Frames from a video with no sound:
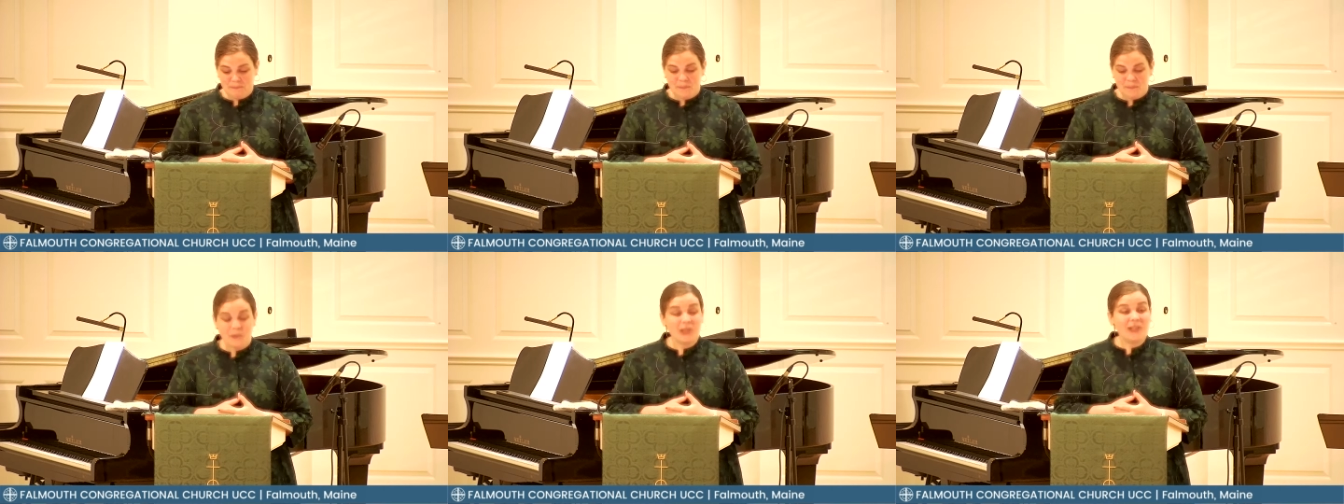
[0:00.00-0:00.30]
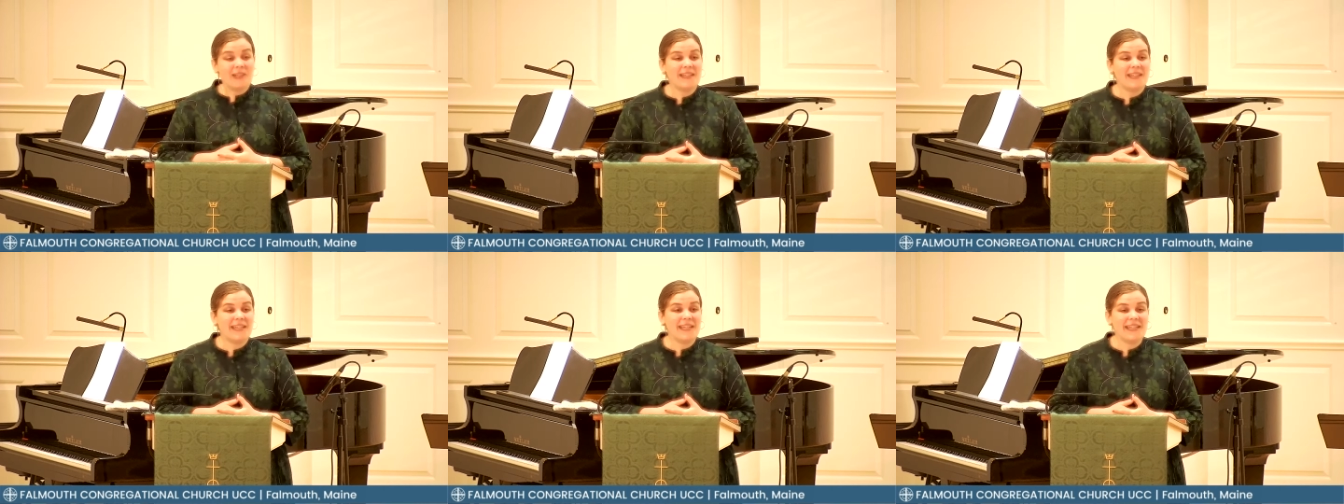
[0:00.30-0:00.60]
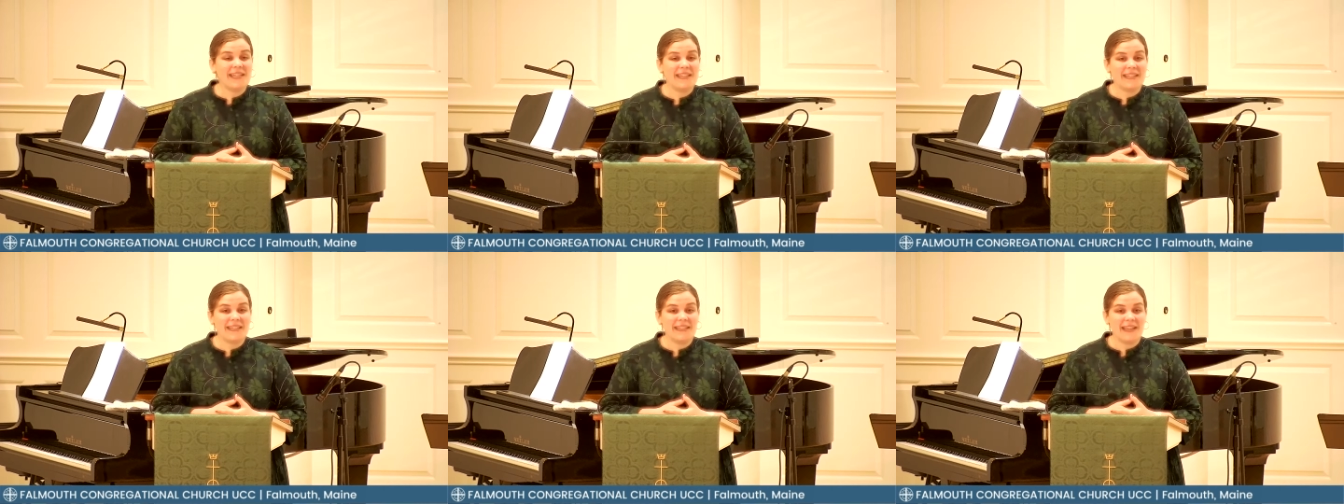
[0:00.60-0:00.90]

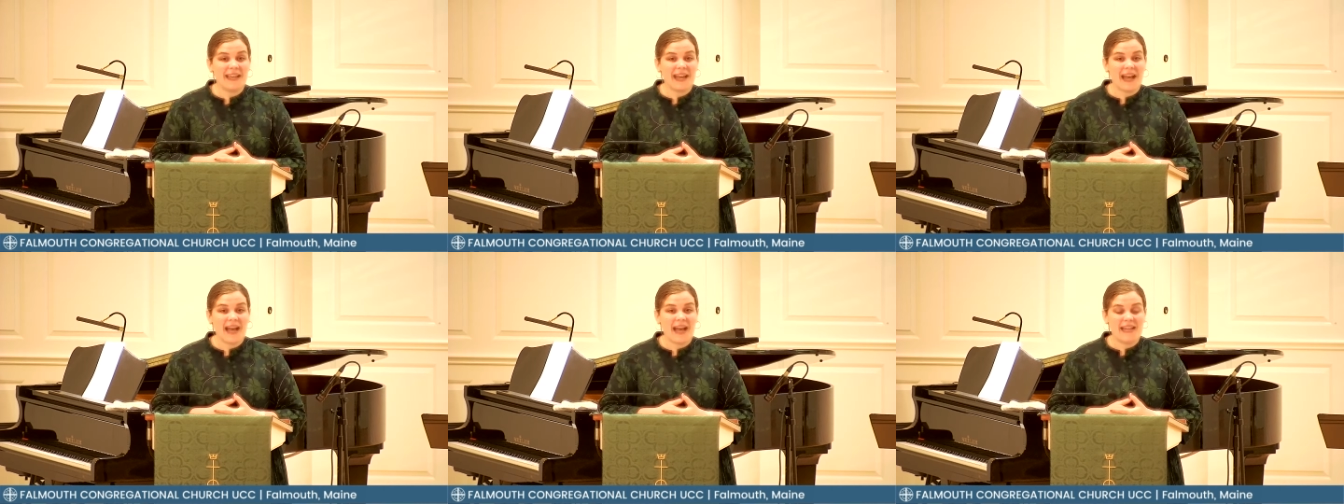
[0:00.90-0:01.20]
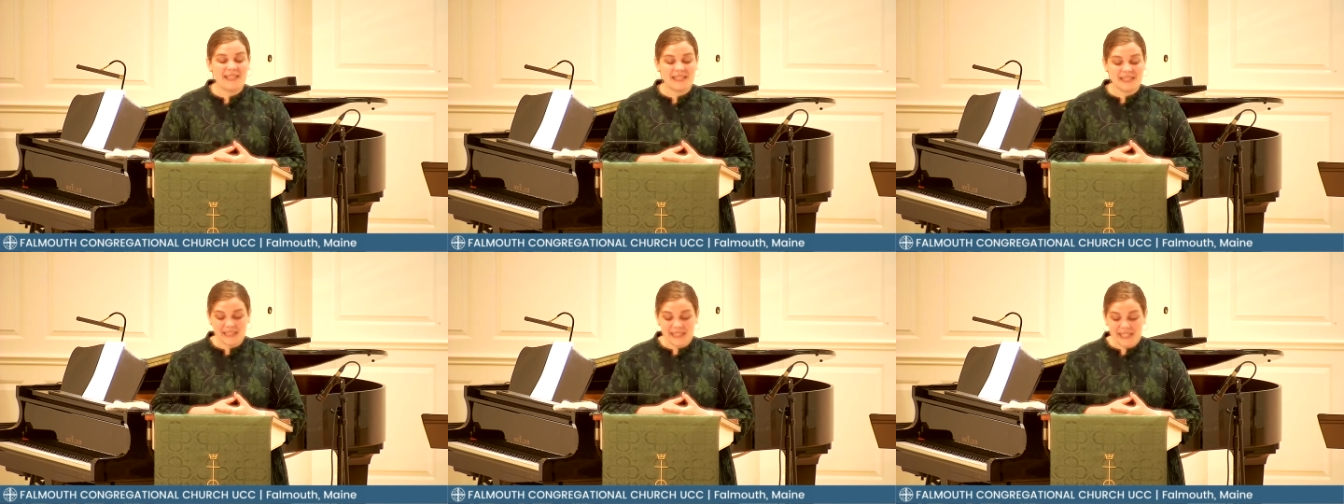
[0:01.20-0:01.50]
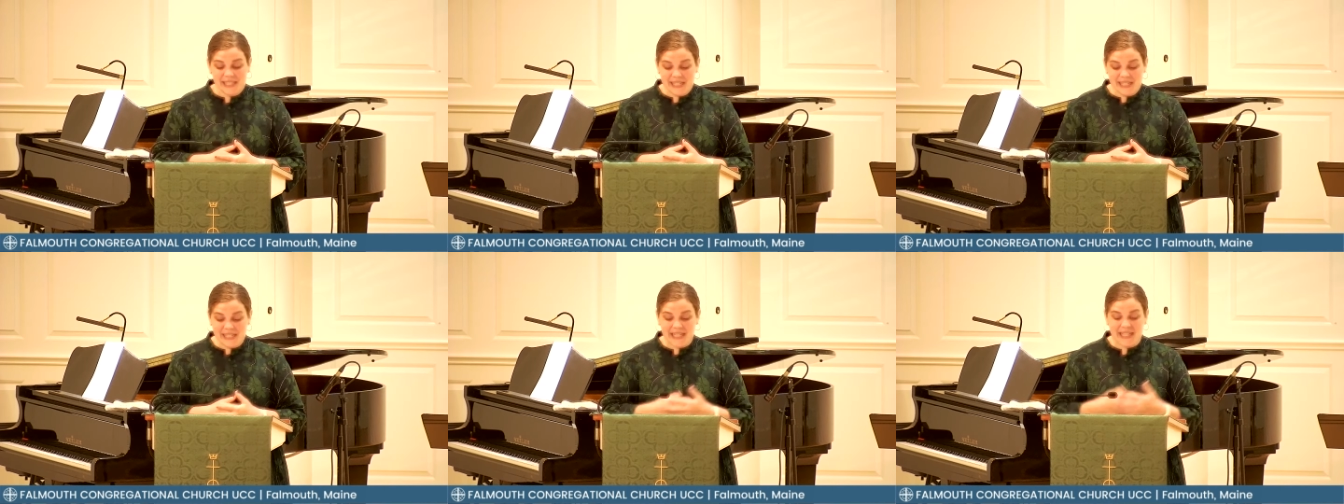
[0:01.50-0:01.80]
working and
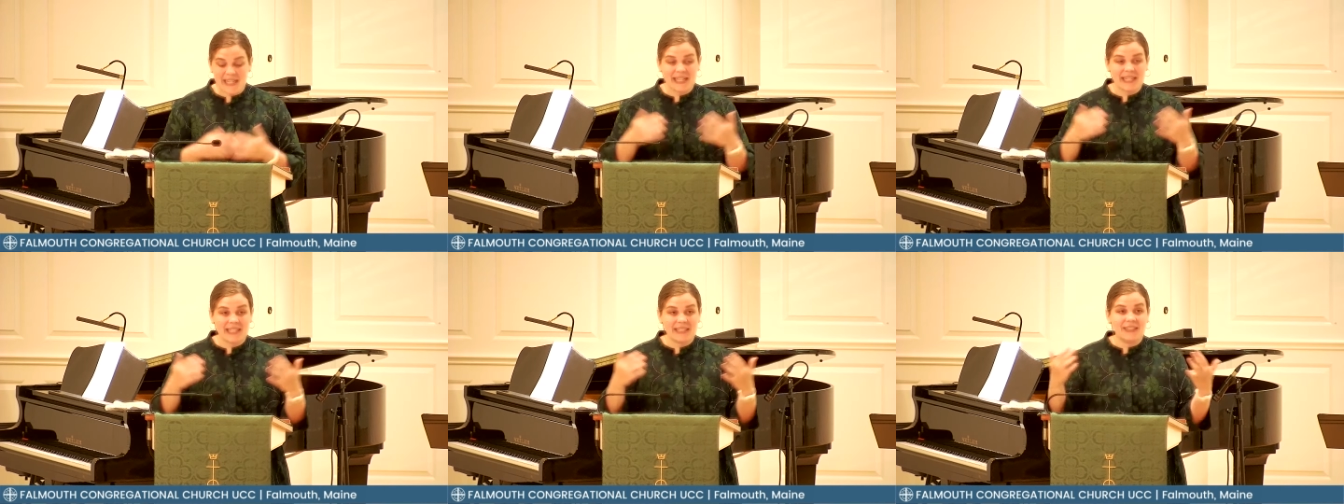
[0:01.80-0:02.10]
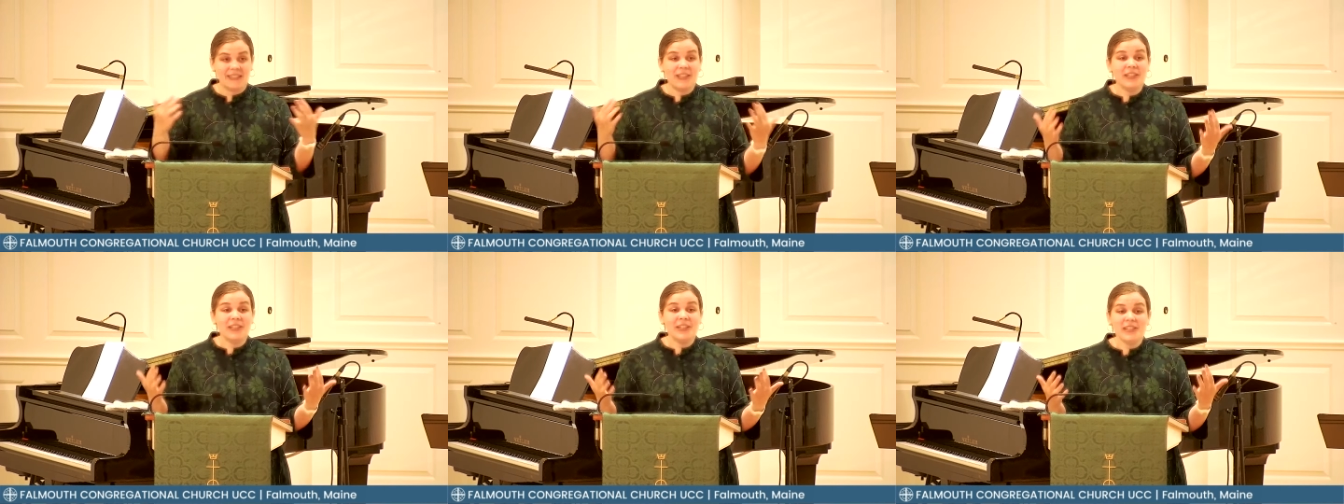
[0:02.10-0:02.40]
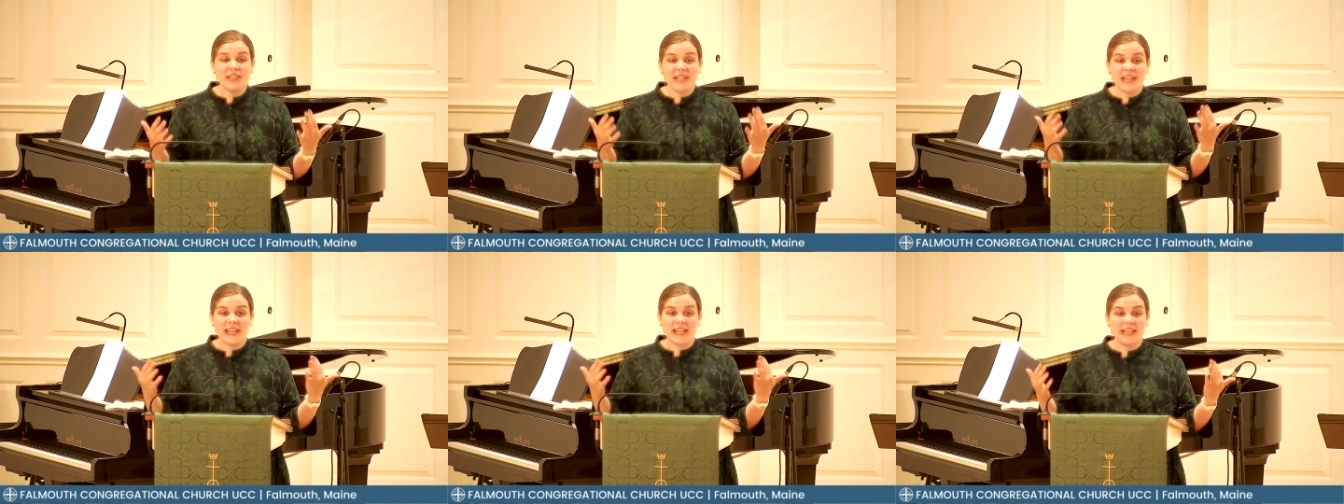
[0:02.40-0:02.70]
leading,
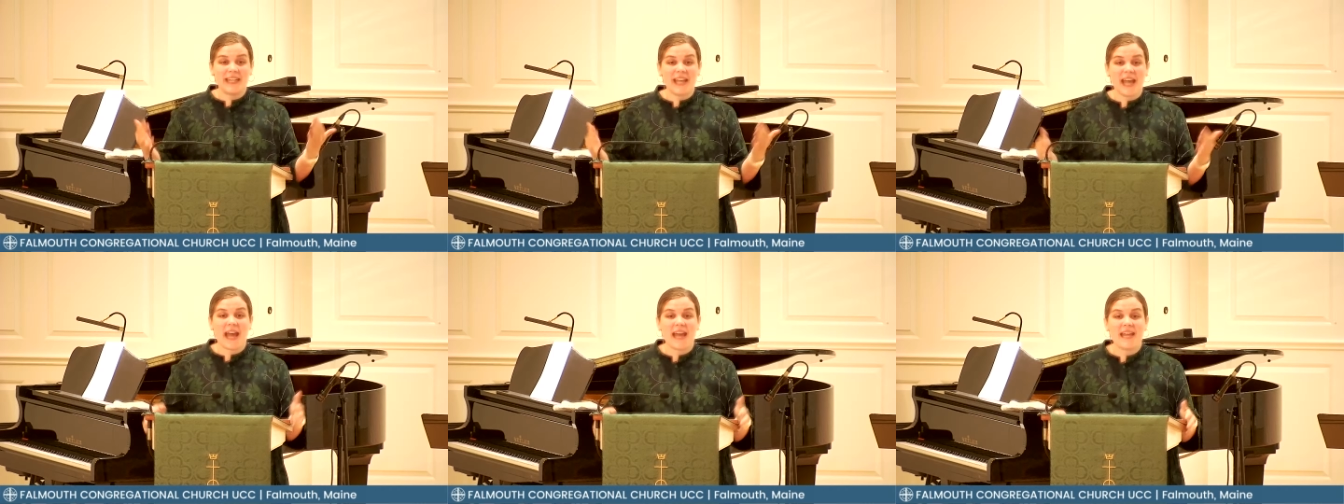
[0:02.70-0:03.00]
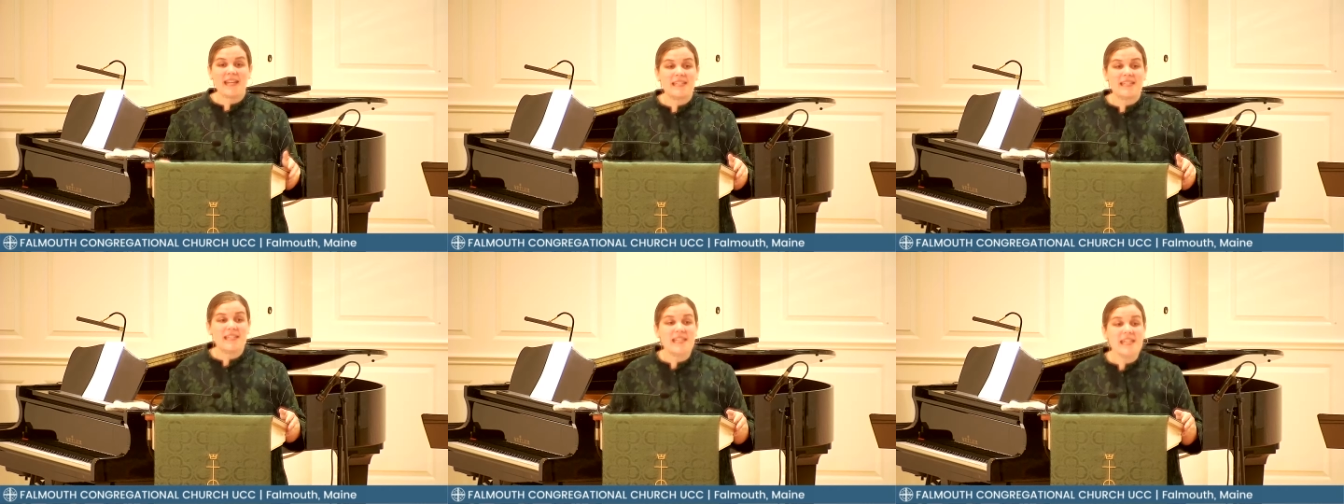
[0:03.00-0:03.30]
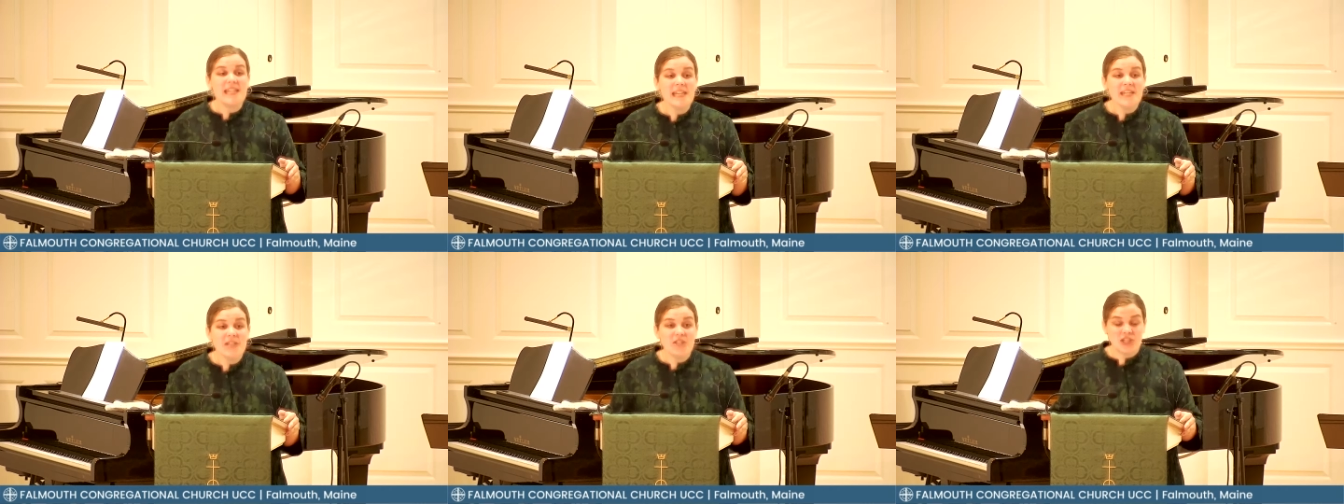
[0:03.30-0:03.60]
learning and
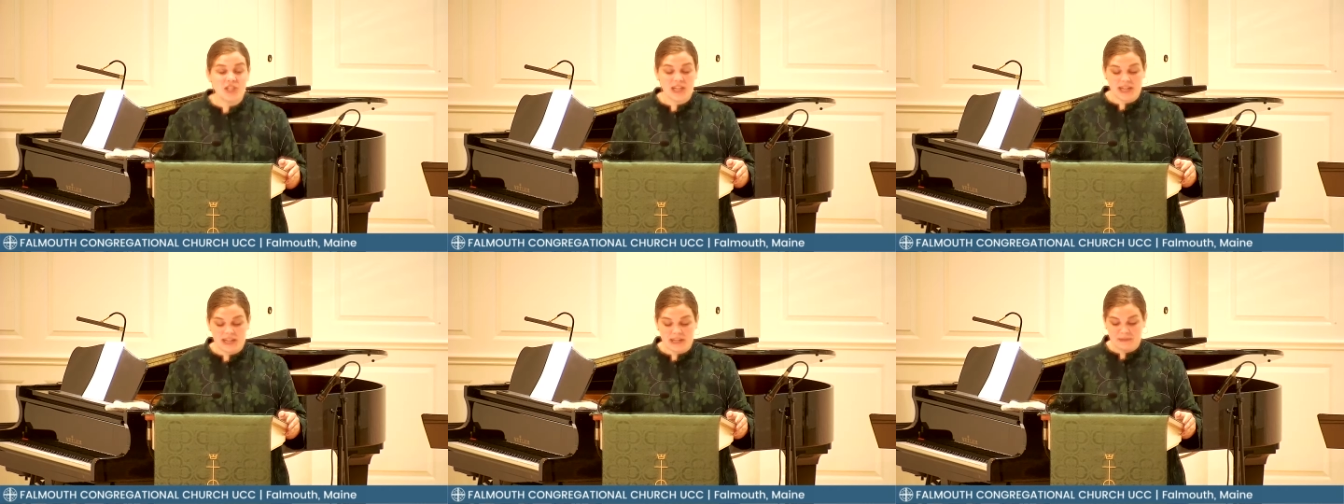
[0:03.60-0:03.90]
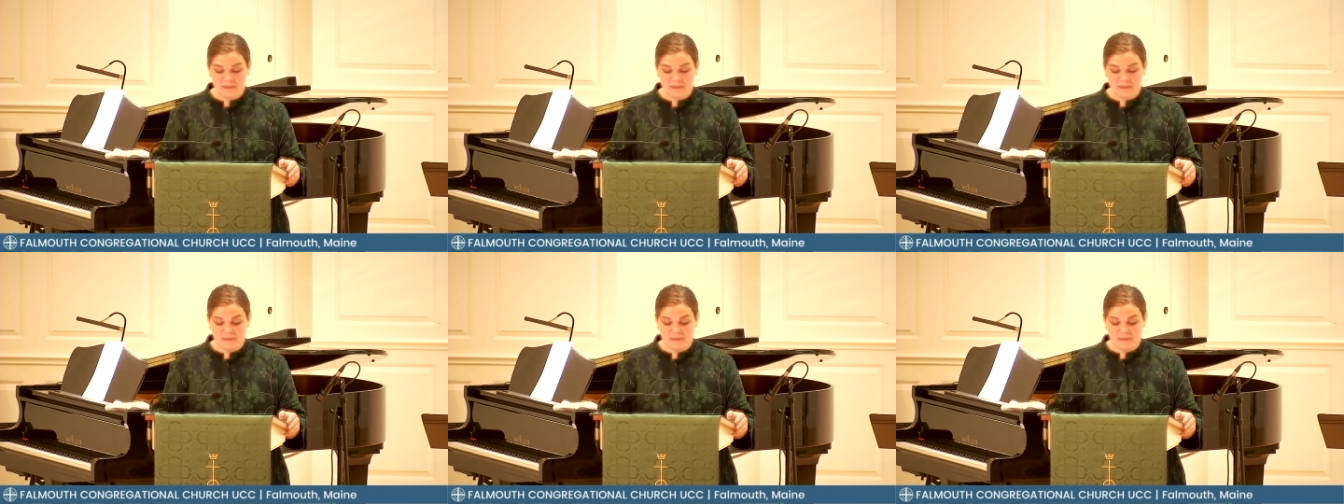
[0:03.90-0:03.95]
teaching,